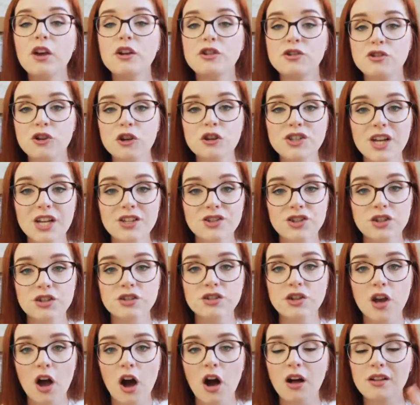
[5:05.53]
Search
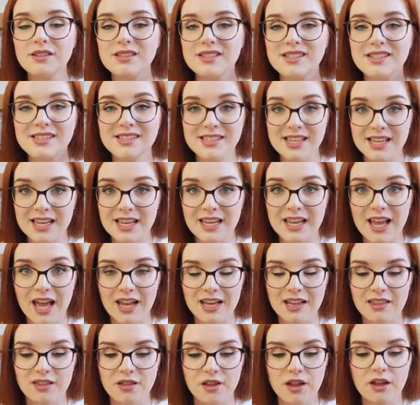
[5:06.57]
engines can't see
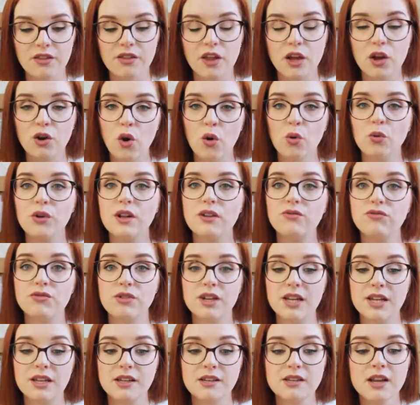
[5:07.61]
anything, they can only
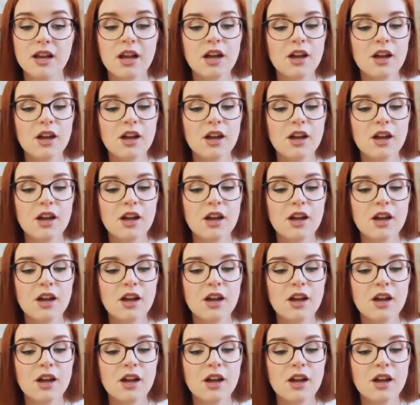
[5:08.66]
read.